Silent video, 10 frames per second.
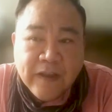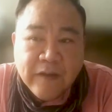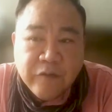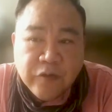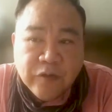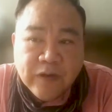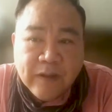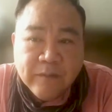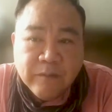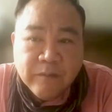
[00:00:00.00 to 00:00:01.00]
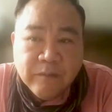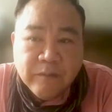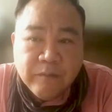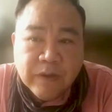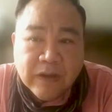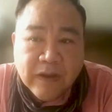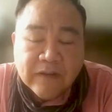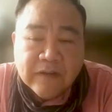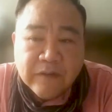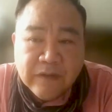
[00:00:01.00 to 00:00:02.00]
if you can,
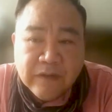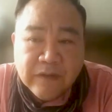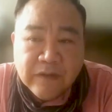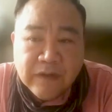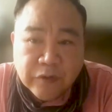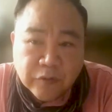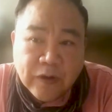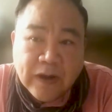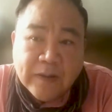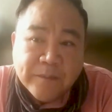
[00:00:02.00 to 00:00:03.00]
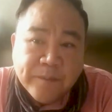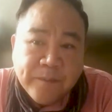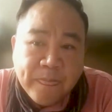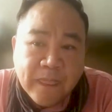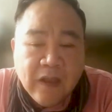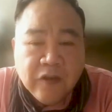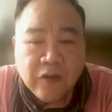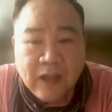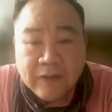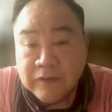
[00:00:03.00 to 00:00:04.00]
because of this program, your
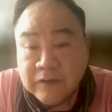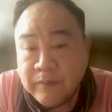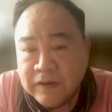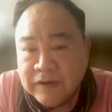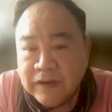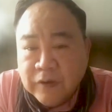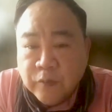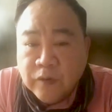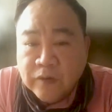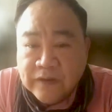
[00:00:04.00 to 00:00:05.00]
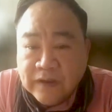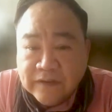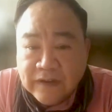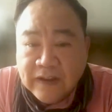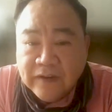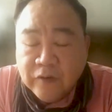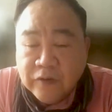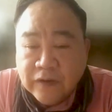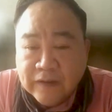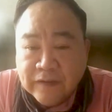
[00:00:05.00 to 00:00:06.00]
life is better than it was yesterday, or
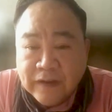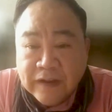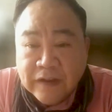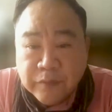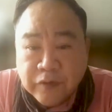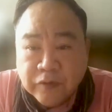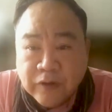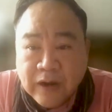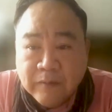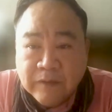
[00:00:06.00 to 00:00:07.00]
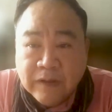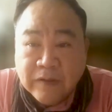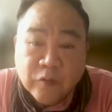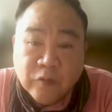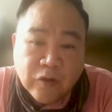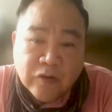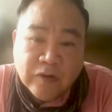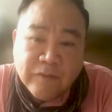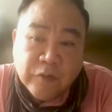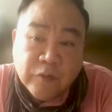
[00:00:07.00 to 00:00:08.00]
the kids are in the program that no
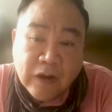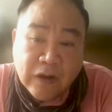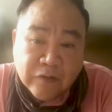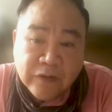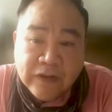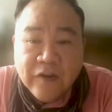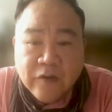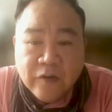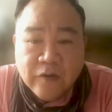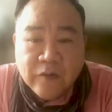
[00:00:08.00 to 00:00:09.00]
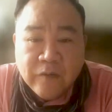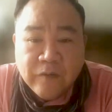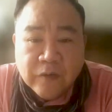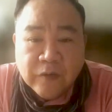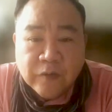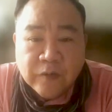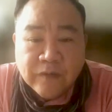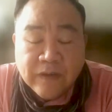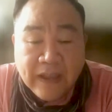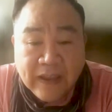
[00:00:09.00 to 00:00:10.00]
longer feel hungry or feel
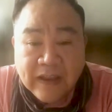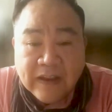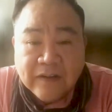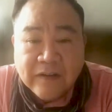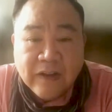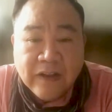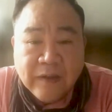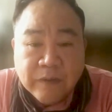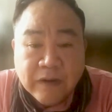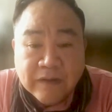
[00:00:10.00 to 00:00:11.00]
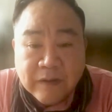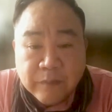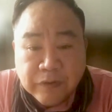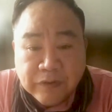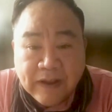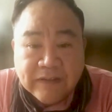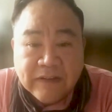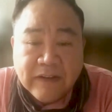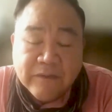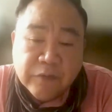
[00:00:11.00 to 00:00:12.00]
scared because they're
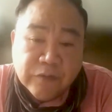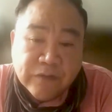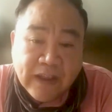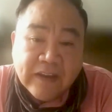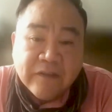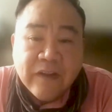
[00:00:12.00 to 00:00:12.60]
protected and feel safe.